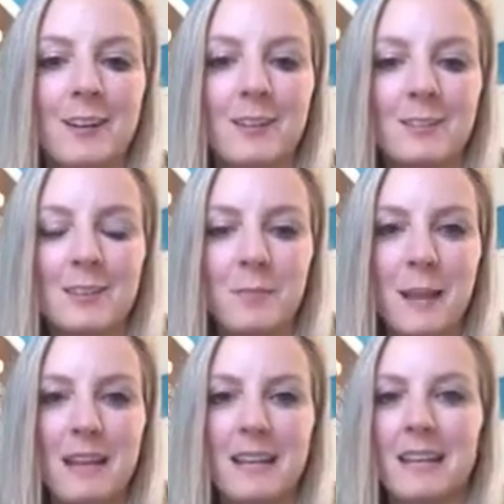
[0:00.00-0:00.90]
talked her into
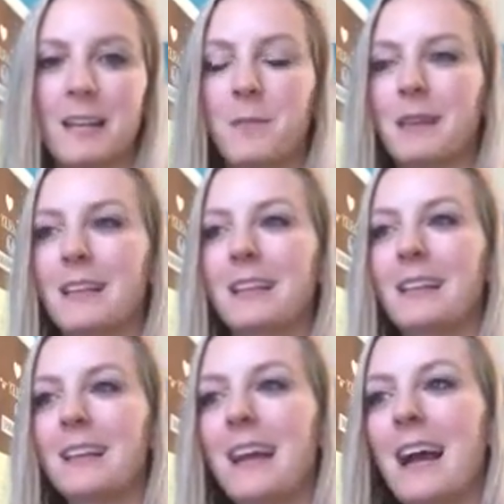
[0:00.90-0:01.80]
painting, and by the end
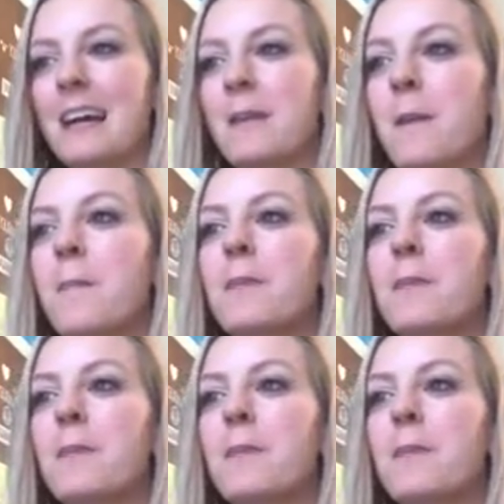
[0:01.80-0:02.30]
of the night,